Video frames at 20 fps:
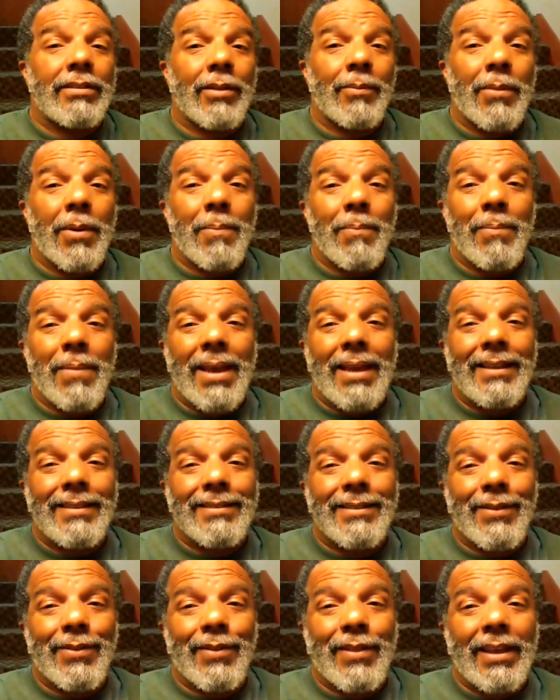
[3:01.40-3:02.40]
some
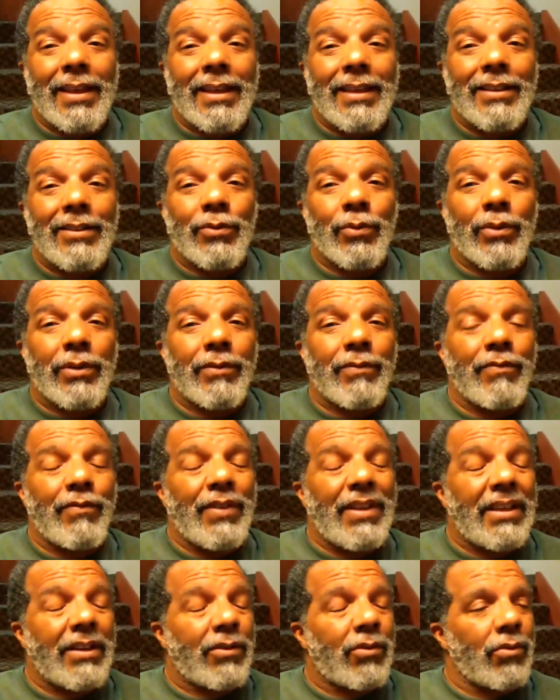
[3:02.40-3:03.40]
amazing things with
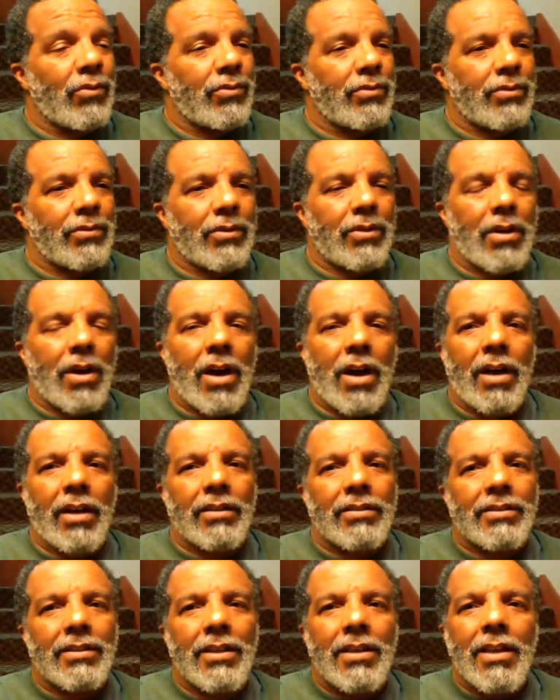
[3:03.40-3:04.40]
vehicles.
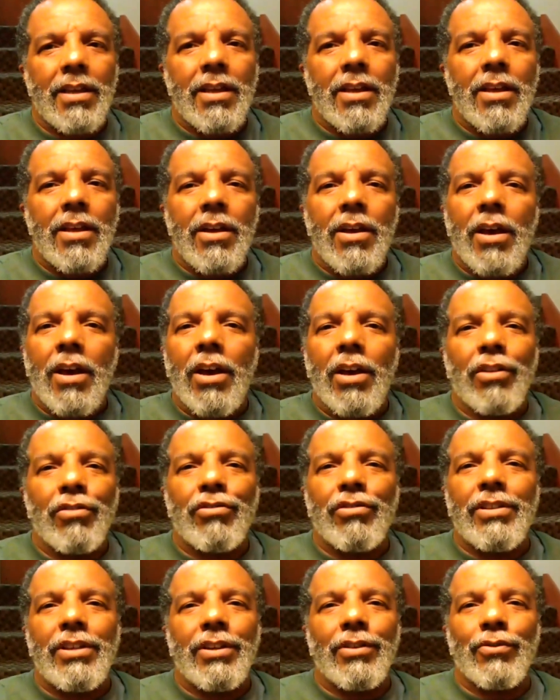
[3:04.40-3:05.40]
Gosh,
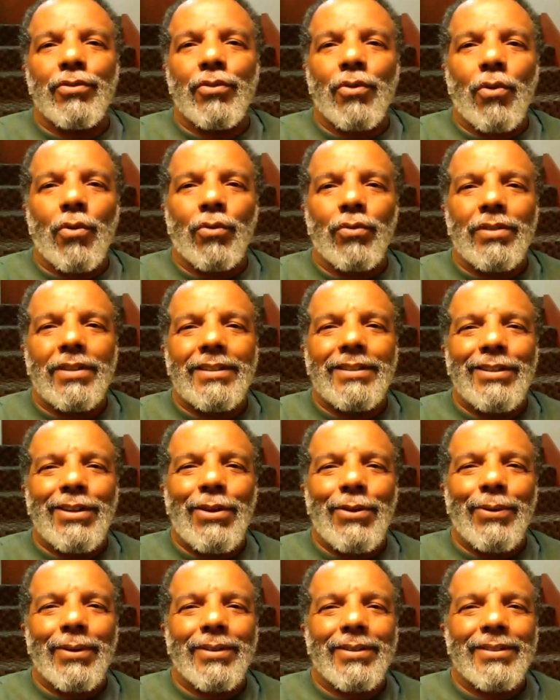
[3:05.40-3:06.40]
100 years old and
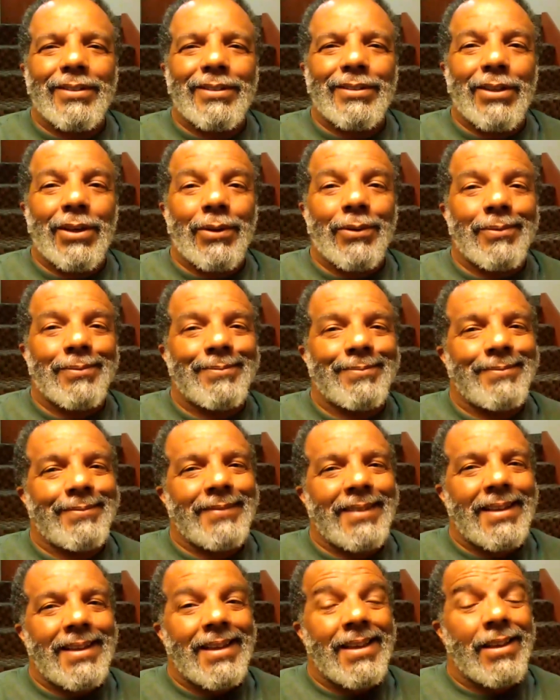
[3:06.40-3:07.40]
newer. So
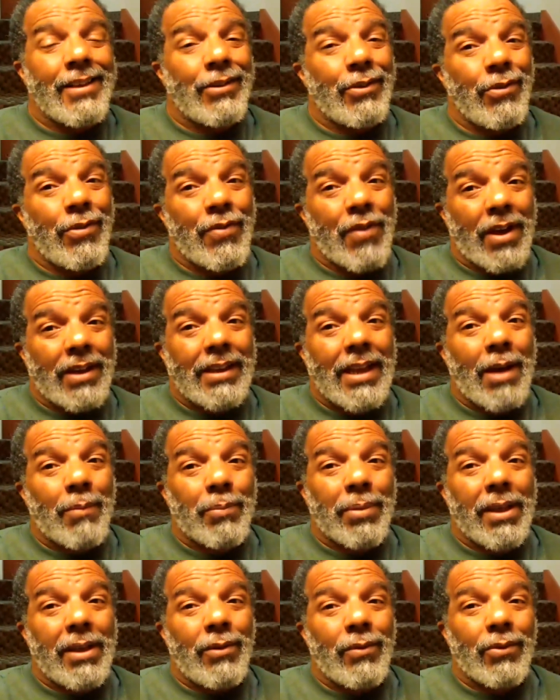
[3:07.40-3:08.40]
you thought I
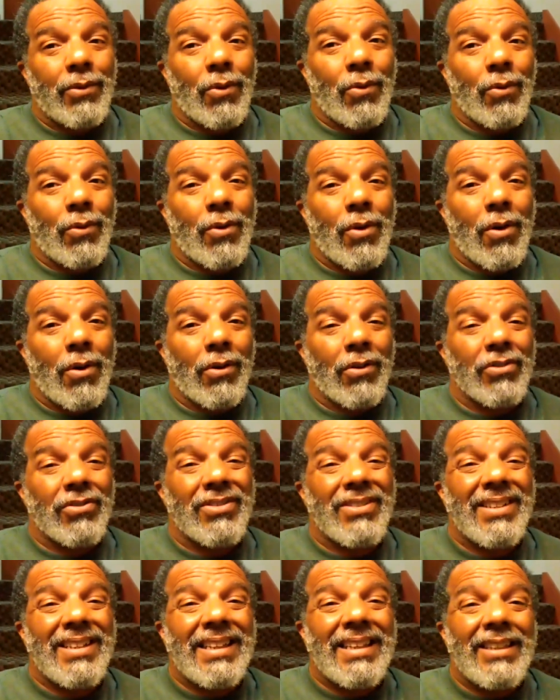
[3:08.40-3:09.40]
played with old cars?
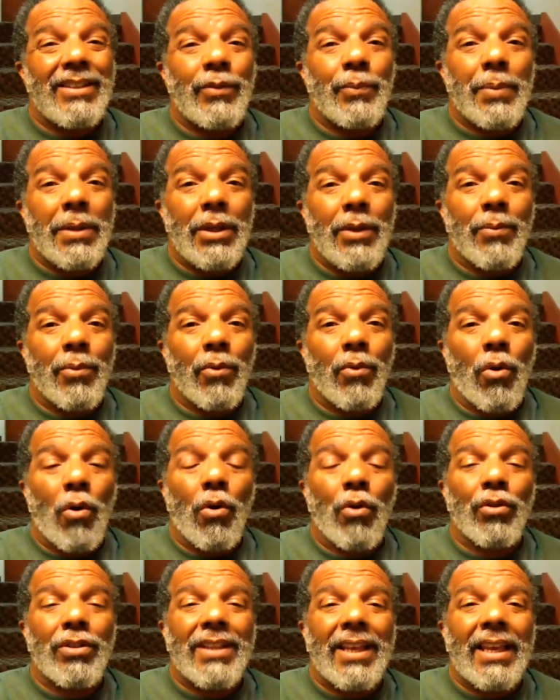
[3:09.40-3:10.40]
These people
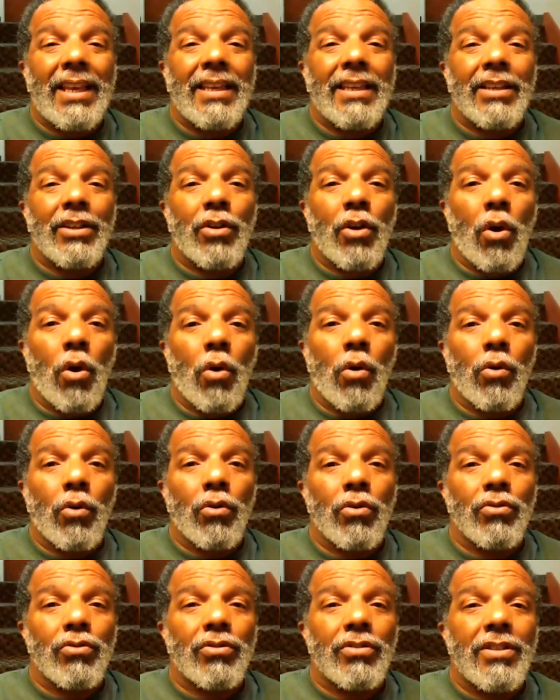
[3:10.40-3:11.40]
are taking
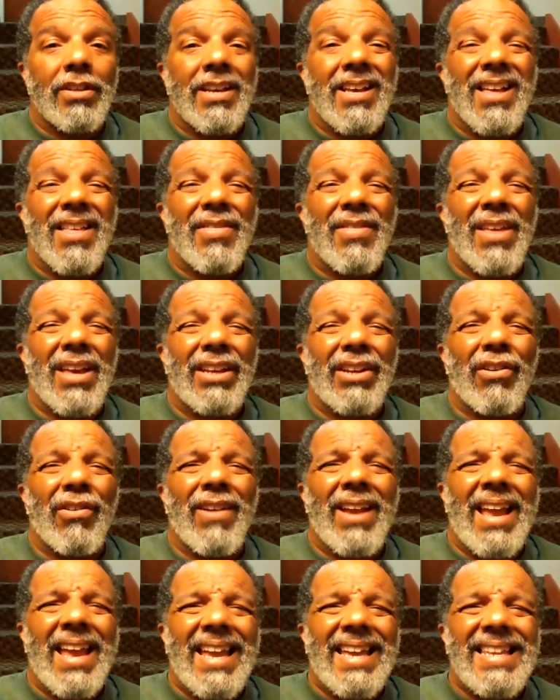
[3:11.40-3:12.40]
cars that
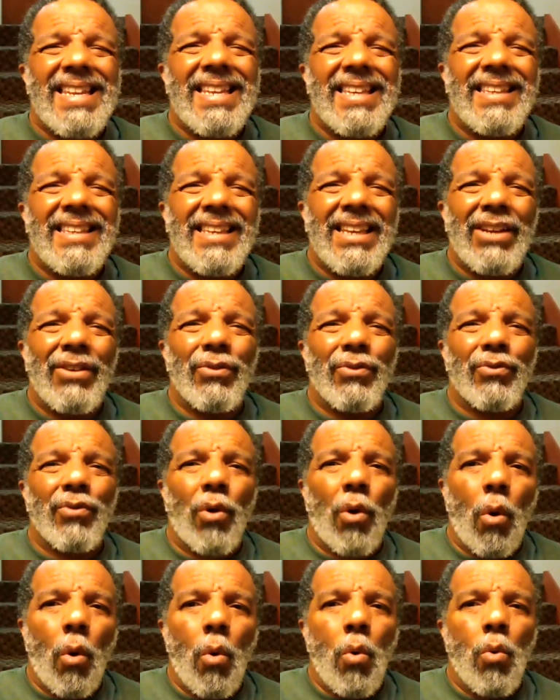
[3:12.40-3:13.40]
are 80 years
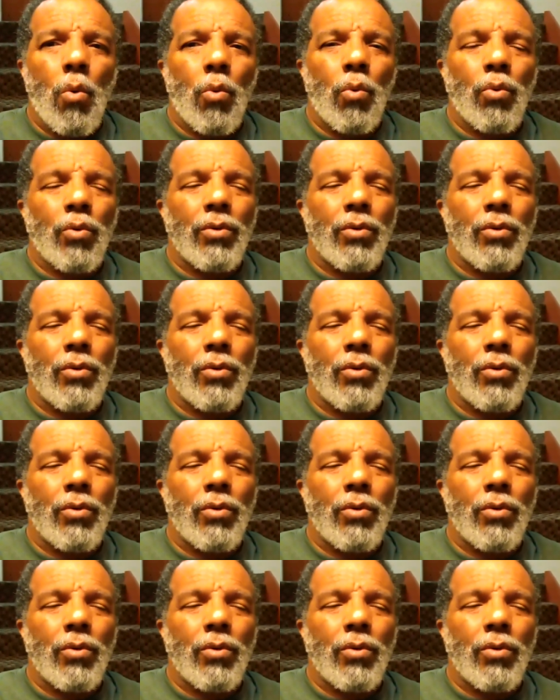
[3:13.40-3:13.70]
old